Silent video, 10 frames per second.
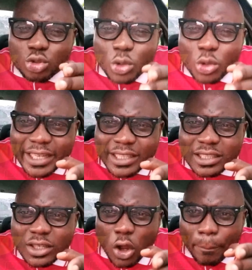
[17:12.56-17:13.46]

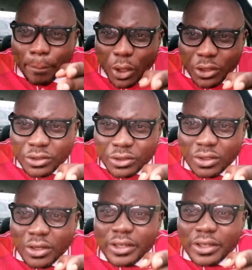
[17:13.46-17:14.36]
trade
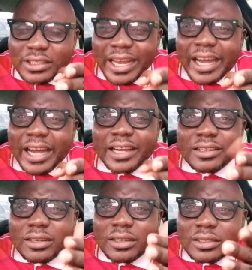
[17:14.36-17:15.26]
upon the
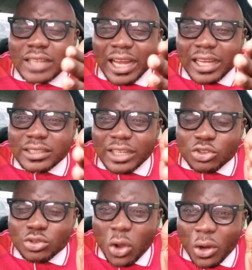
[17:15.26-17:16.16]

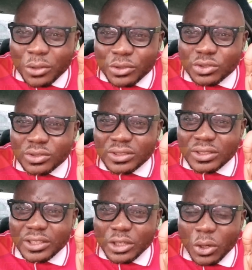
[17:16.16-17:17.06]
scorns,
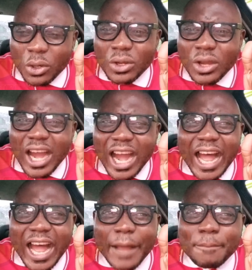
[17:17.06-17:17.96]

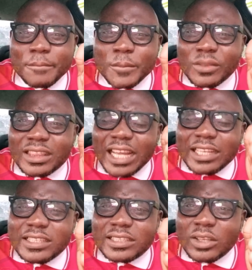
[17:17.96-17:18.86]

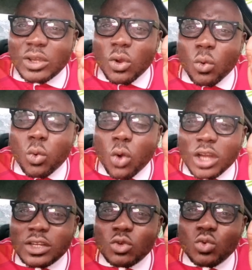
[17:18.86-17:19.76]
that is
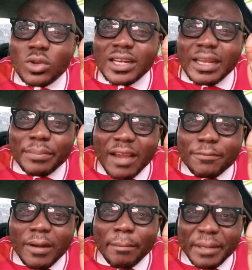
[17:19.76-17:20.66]
what the
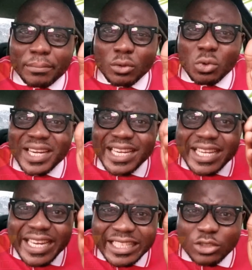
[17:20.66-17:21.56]
Biafran people
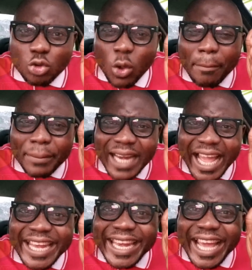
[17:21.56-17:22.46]
need to
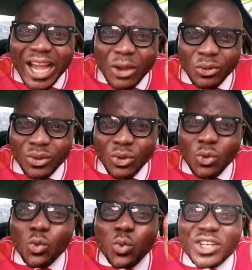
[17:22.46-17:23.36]
apply now.
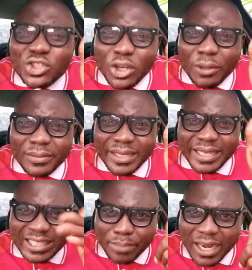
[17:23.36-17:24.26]
Wisdom
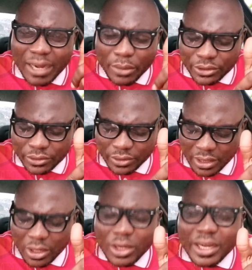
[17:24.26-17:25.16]
is paramount.
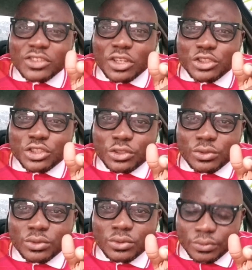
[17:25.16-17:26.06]
Let's
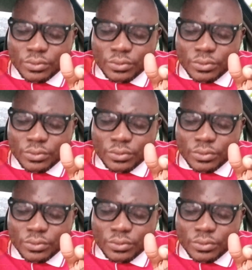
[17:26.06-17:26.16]
continue.